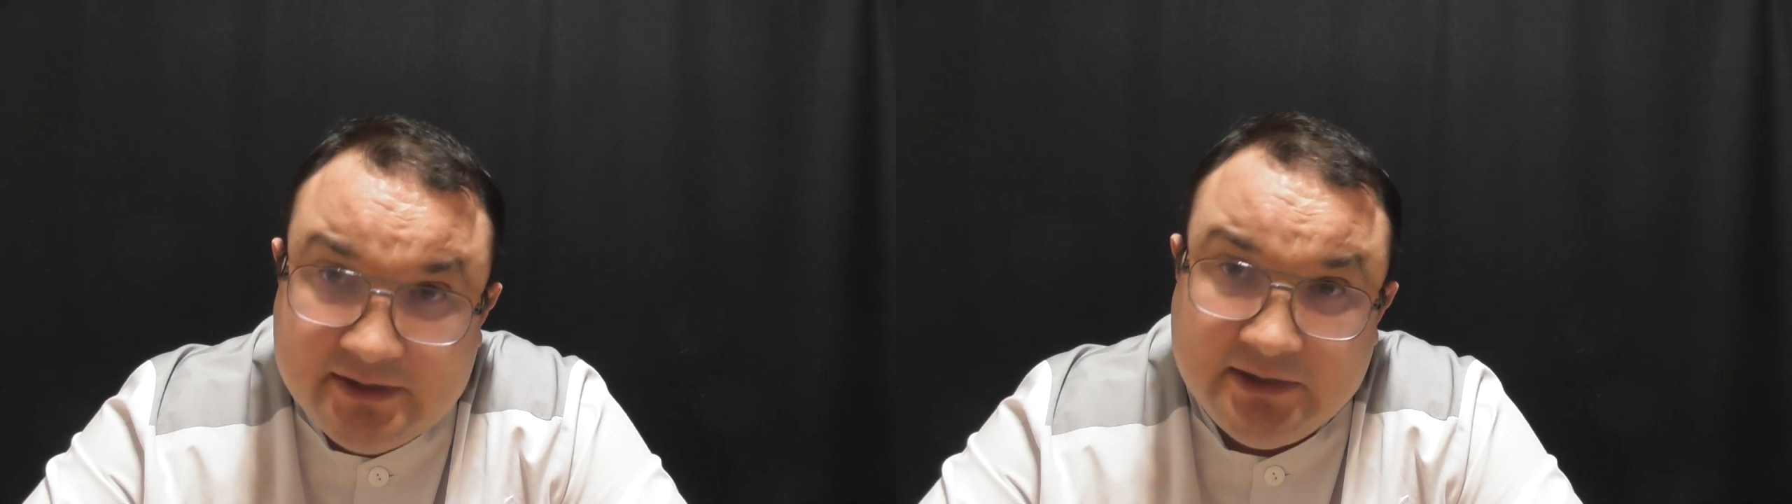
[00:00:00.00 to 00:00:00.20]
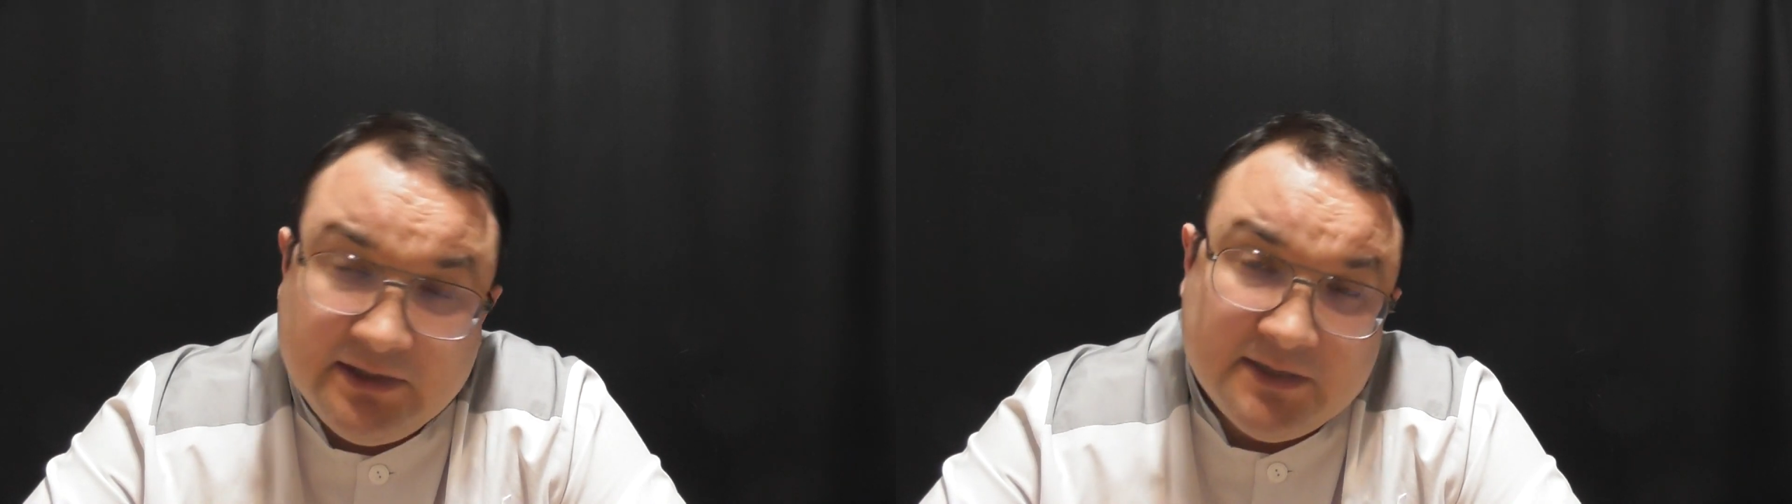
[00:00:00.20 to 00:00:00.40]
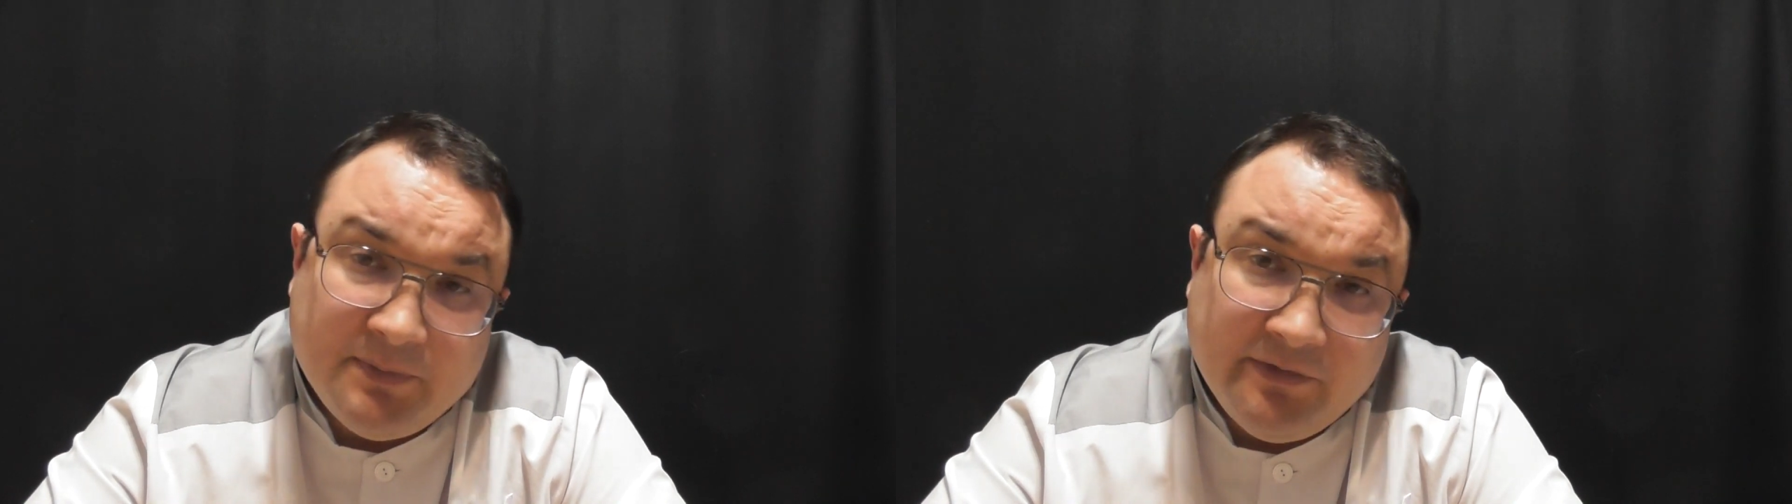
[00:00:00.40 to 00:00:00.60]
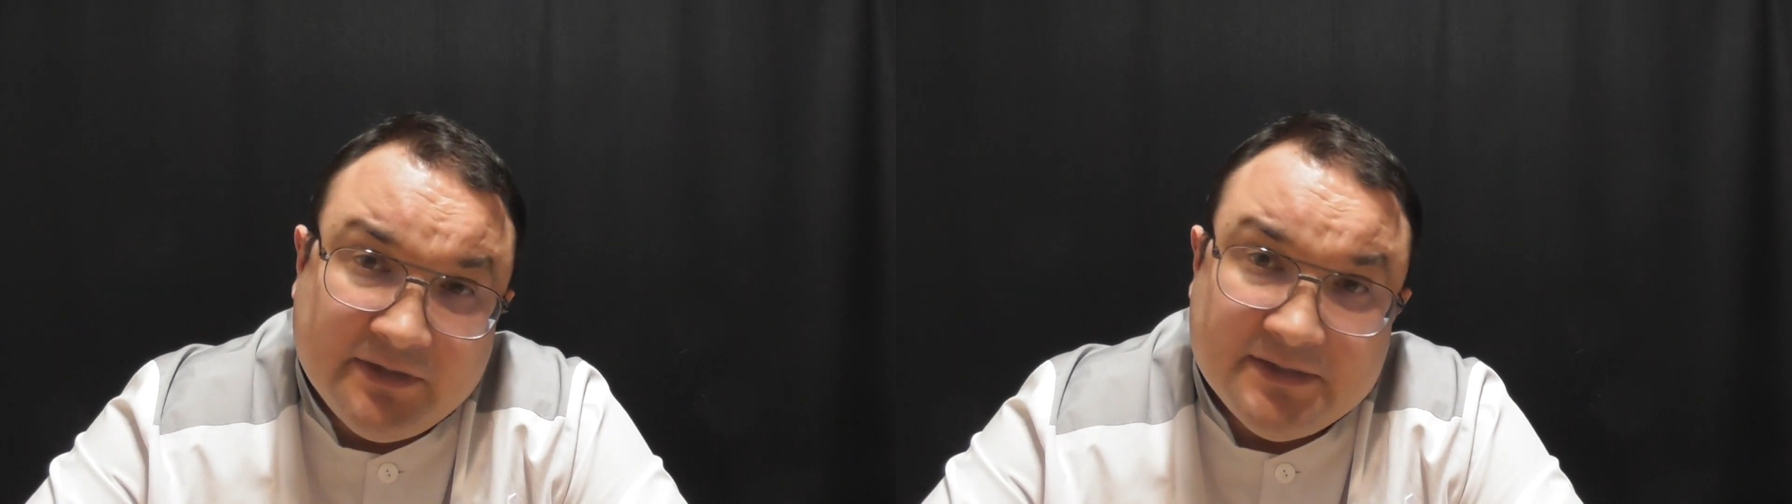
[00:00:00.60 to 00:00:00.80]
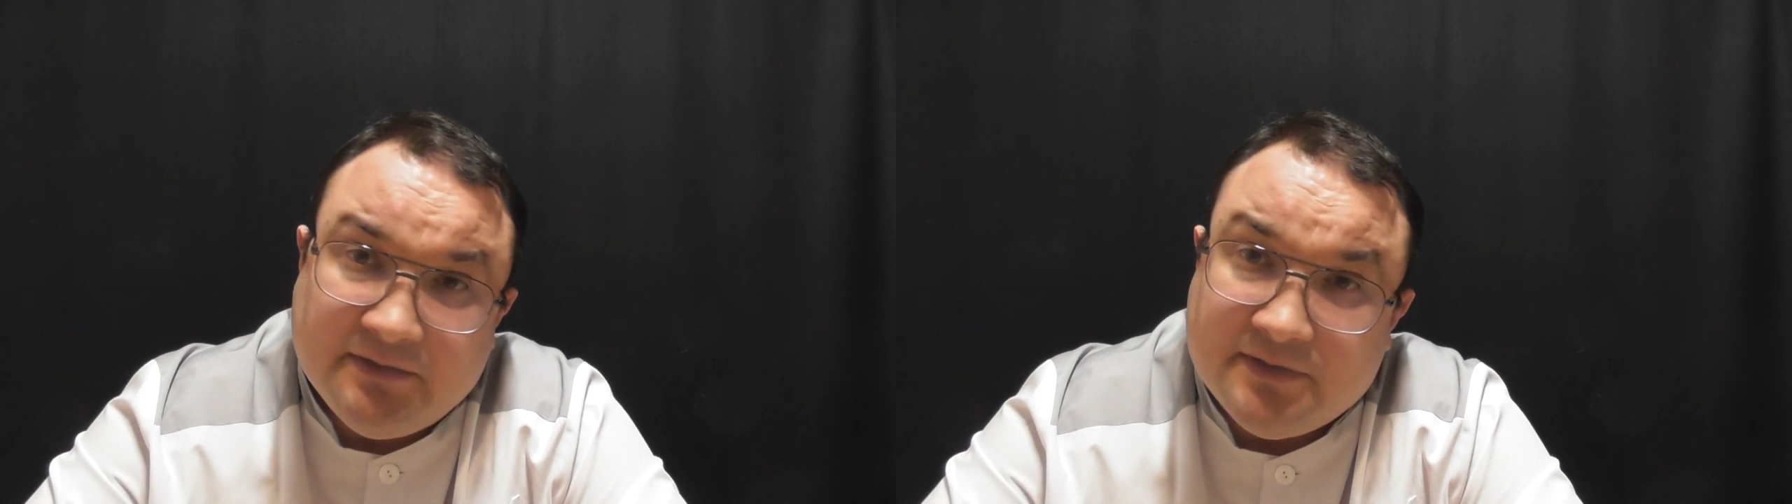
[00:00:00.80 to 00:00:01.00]
and from
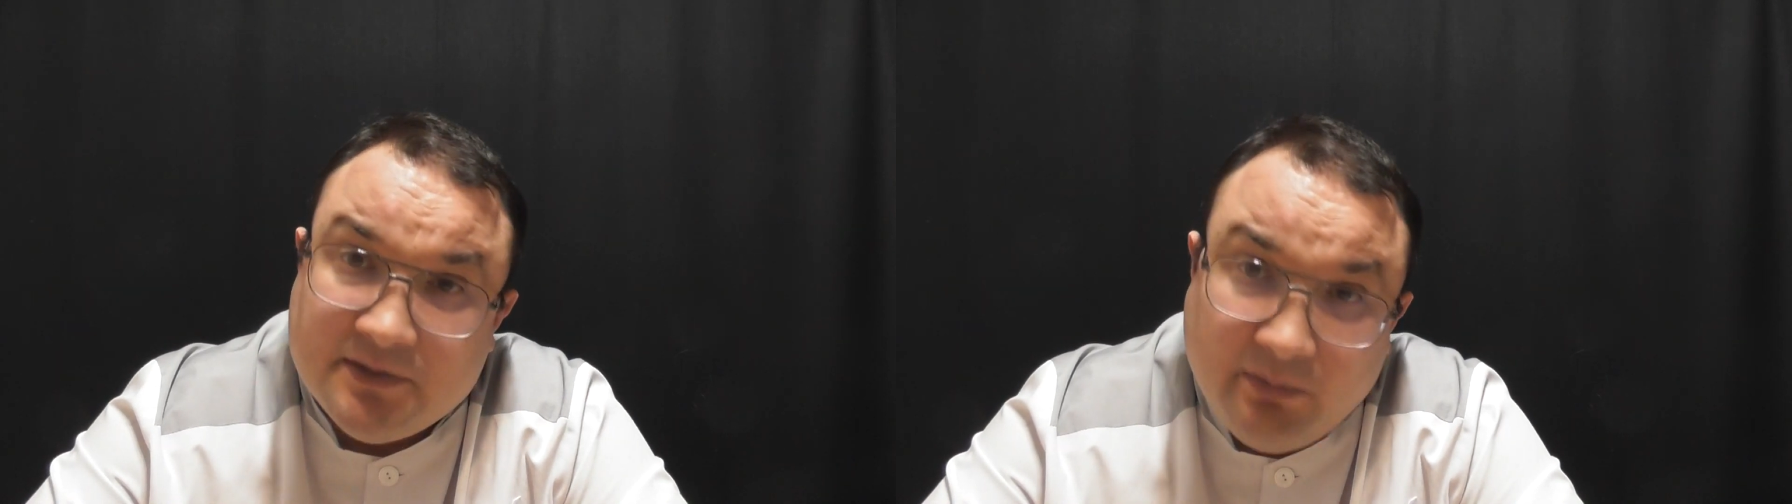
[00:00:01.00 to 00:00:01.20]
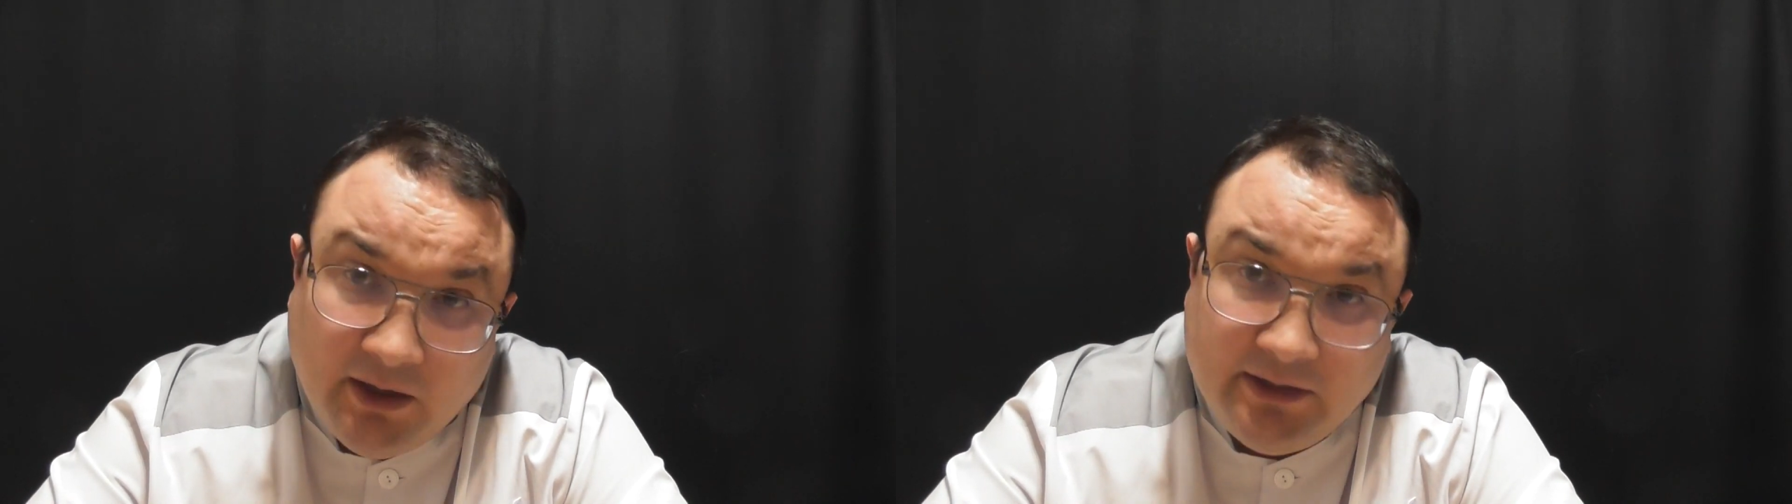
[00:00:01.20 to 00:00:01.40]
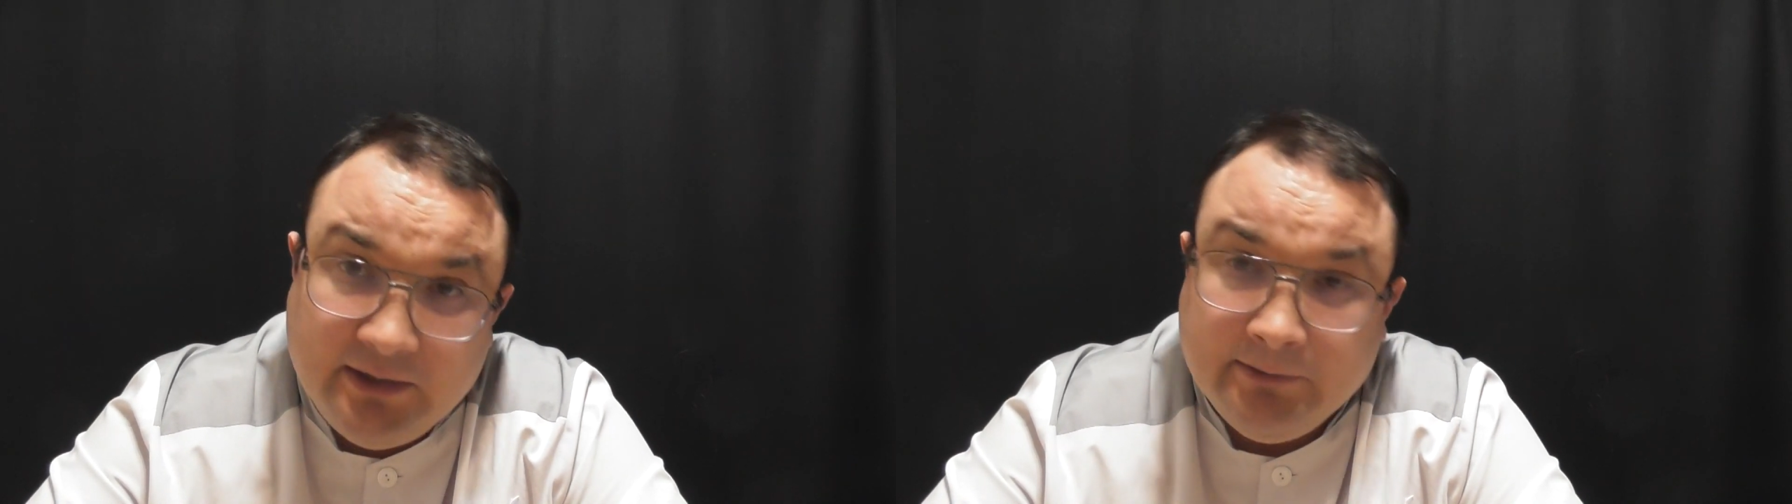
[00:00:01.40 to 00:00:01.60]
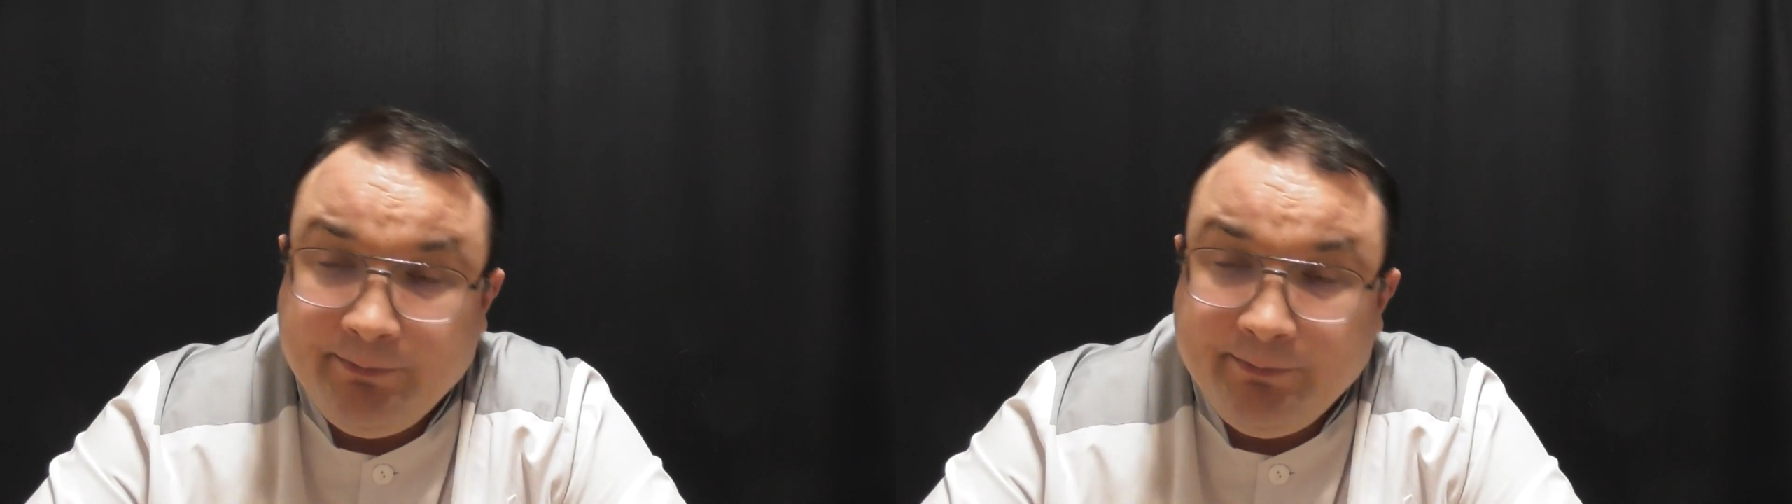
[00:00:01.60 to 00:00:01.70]
inside the canal.